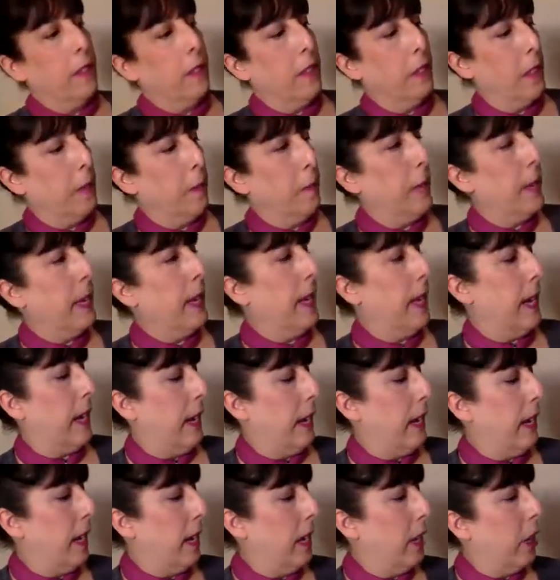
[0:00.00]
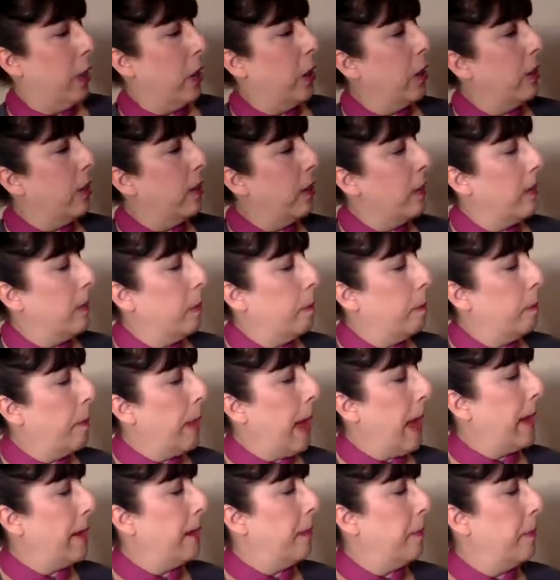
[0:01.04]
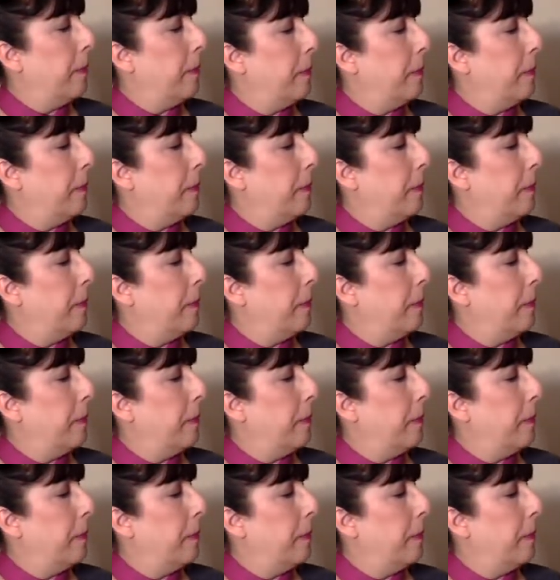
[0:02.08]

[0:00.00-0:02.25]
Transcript: Let me get it in a good spot